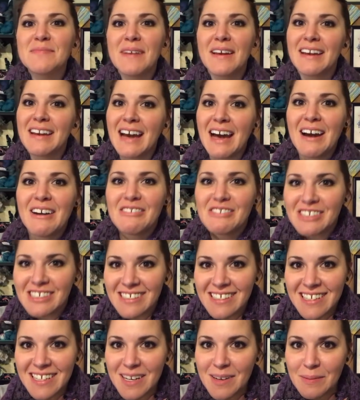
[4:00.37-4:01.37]
my
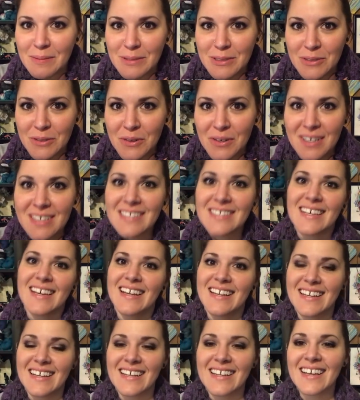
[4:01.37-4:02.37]
cowl, and I'm so
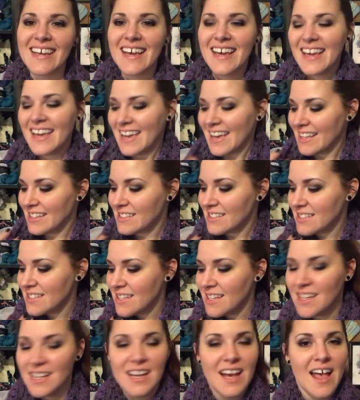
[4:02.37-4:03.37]
excited. It's
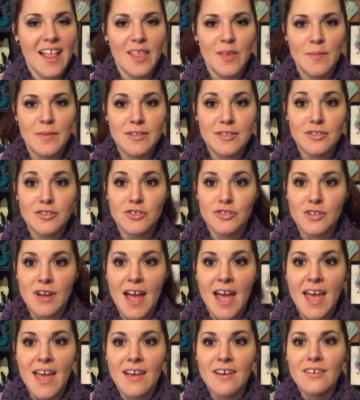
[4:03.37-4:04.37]
the Elemental
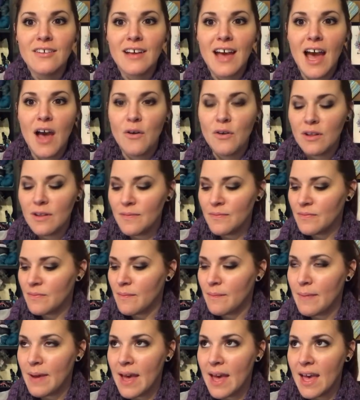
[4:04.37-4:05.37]
Triangle Cowl
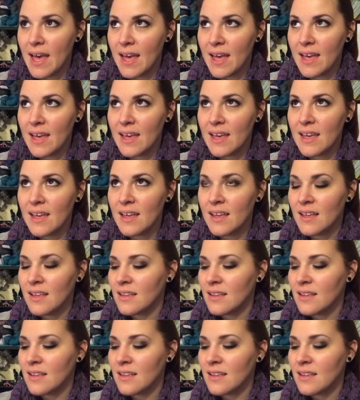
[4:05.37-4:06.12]
by